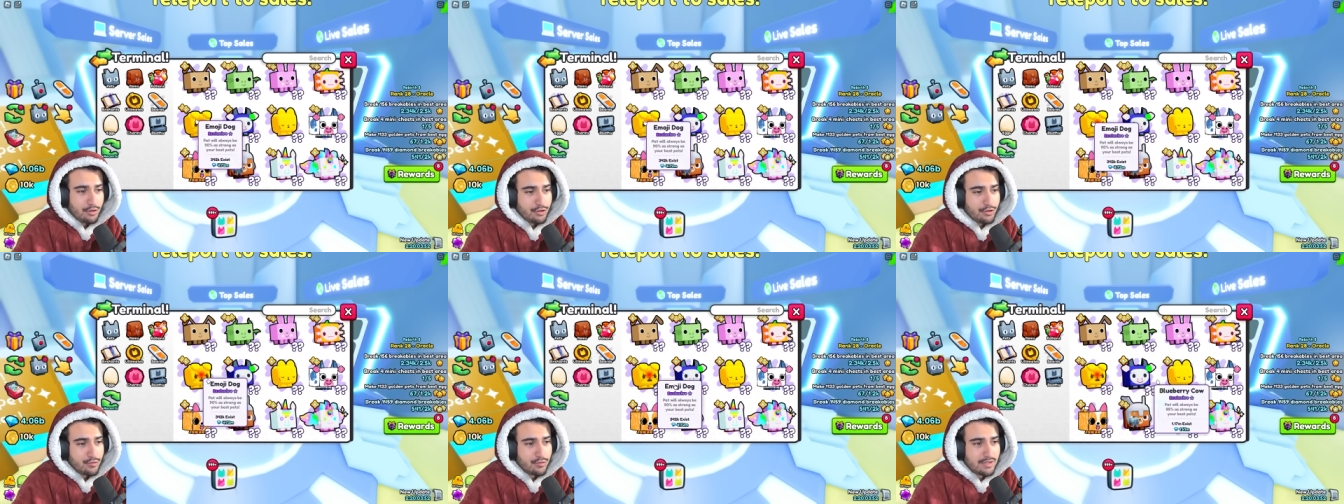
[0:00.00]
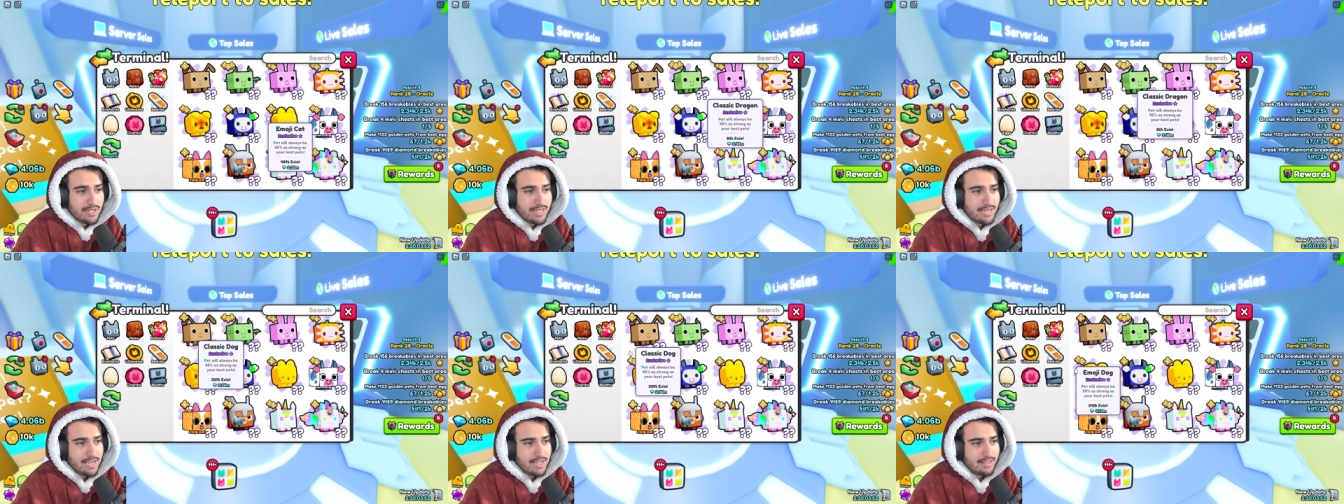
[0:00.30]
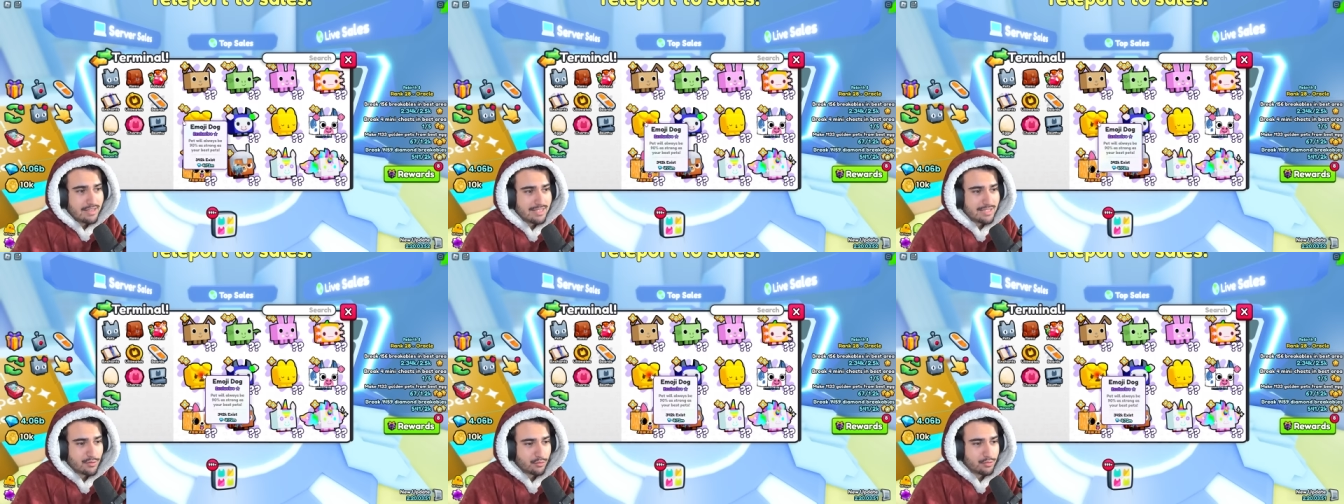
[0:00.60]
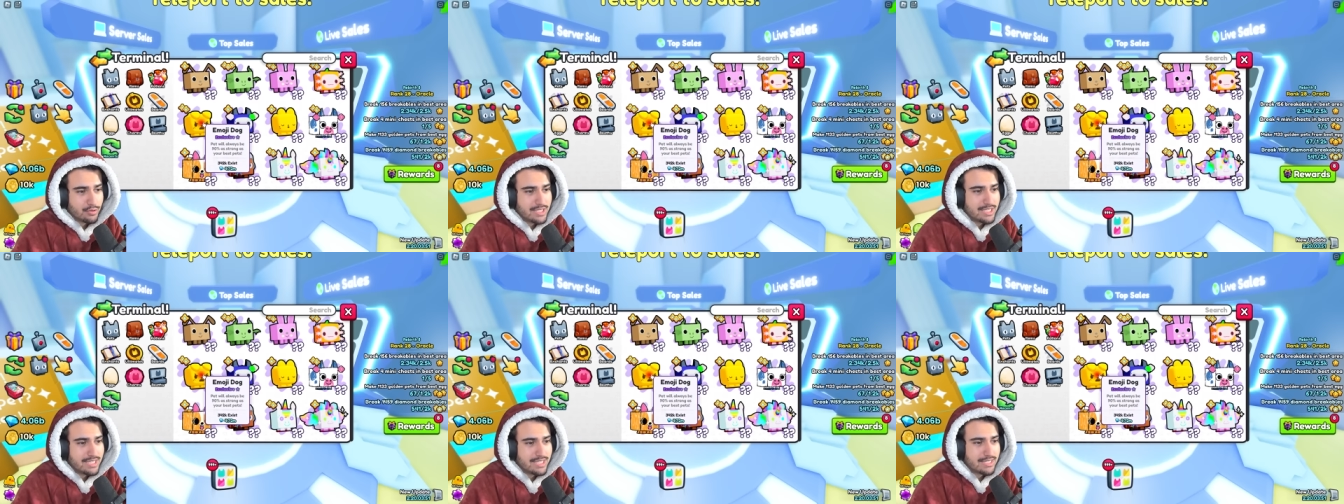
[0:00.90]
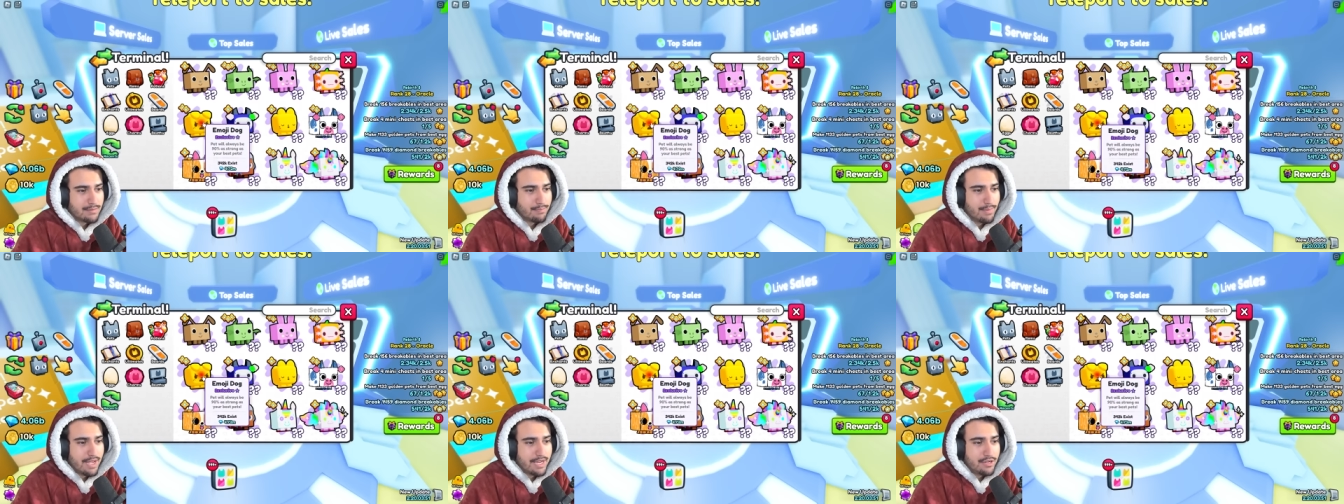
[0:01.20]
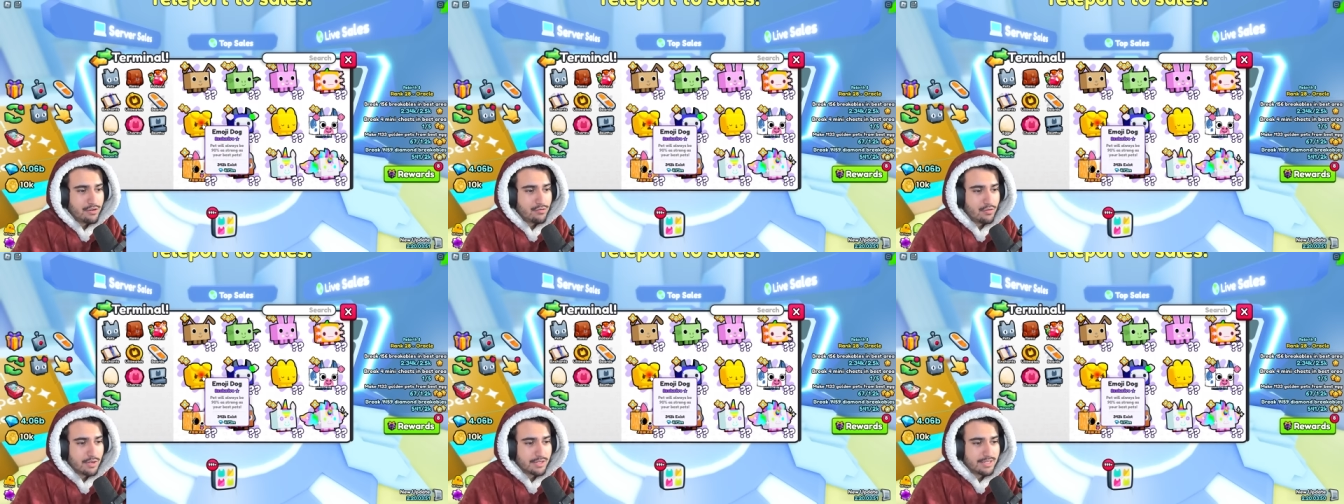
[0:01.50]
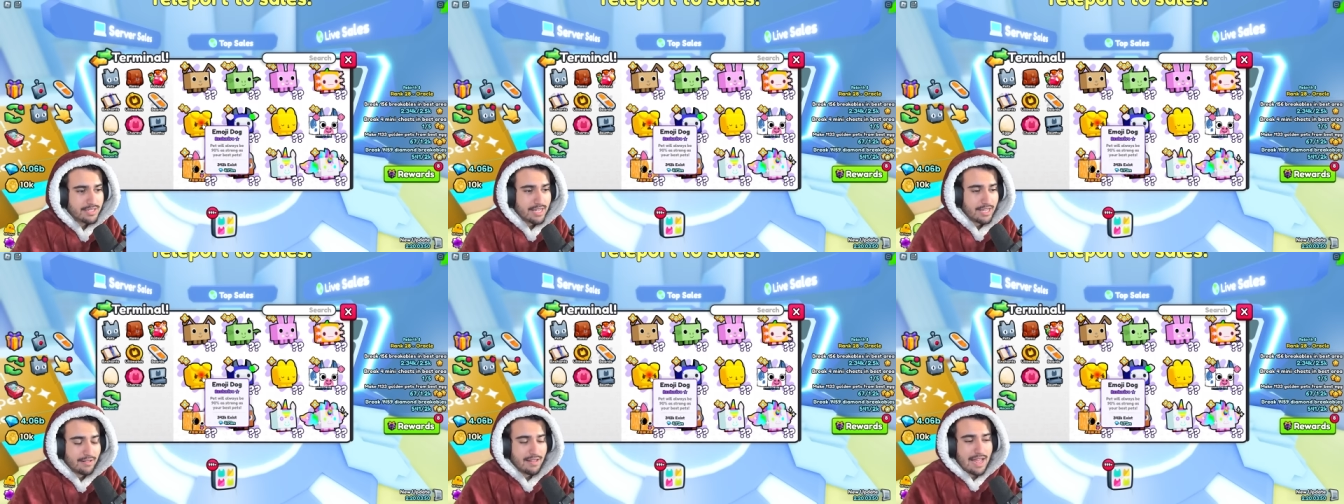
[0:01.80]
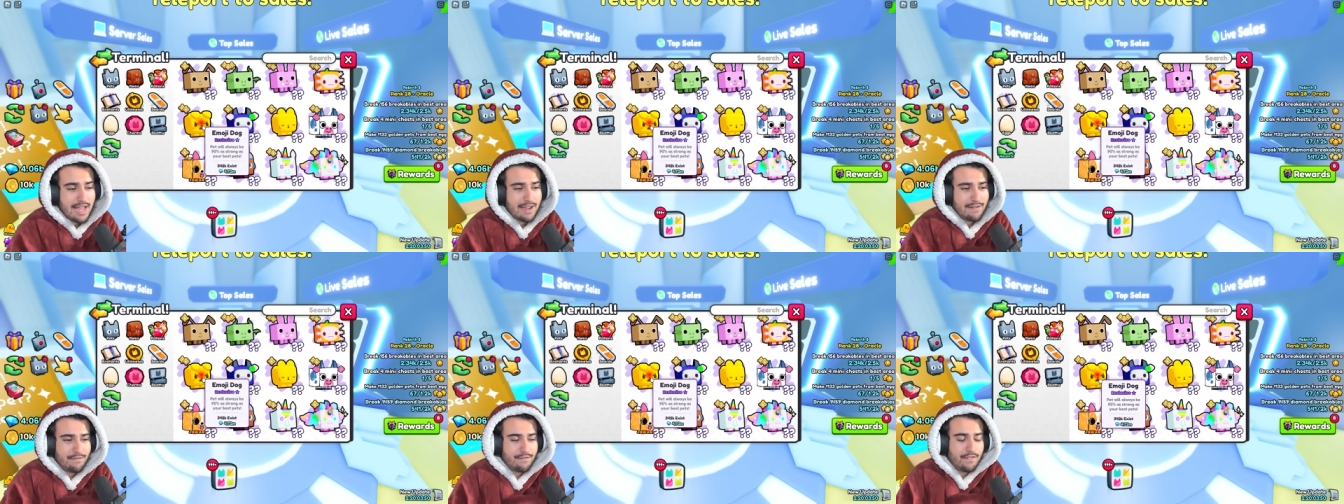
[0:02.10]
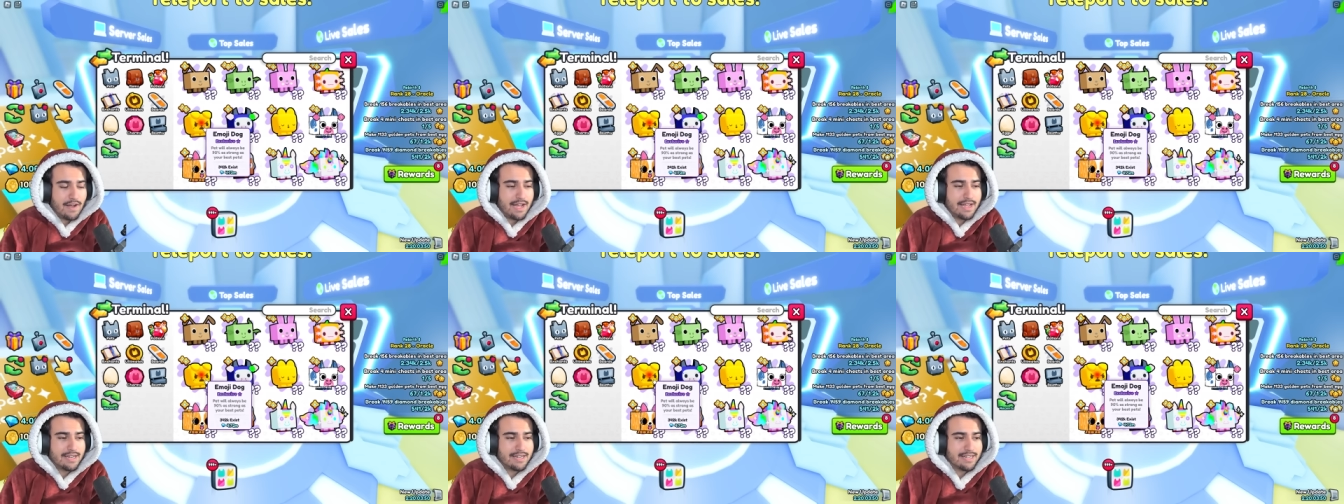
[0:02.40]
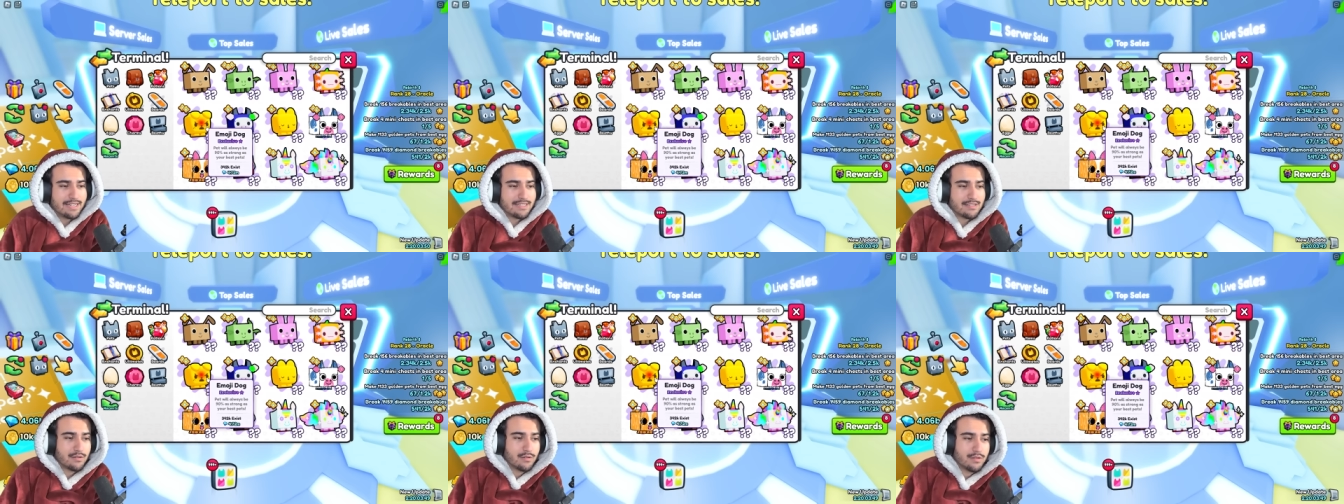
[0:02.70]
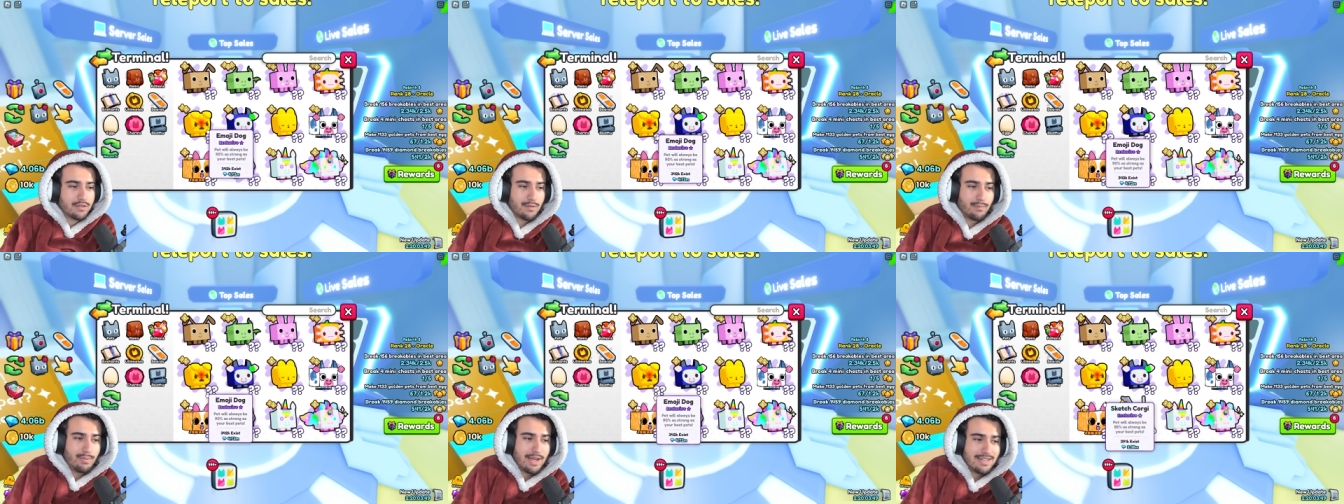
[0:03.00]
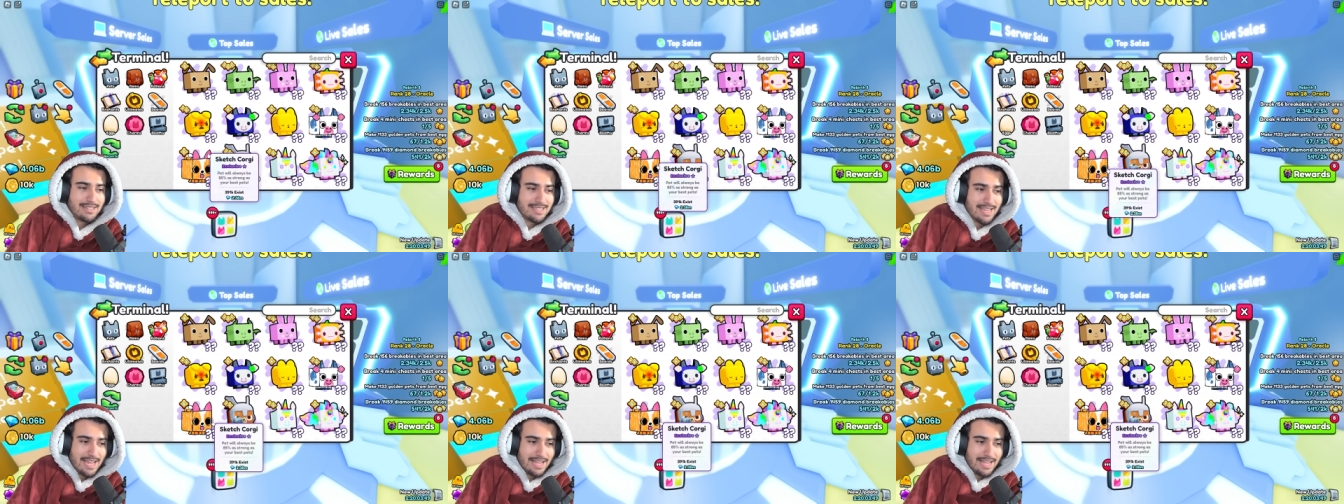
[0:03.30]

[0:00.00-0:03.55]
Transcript: using this recents menu until I find exclusive pets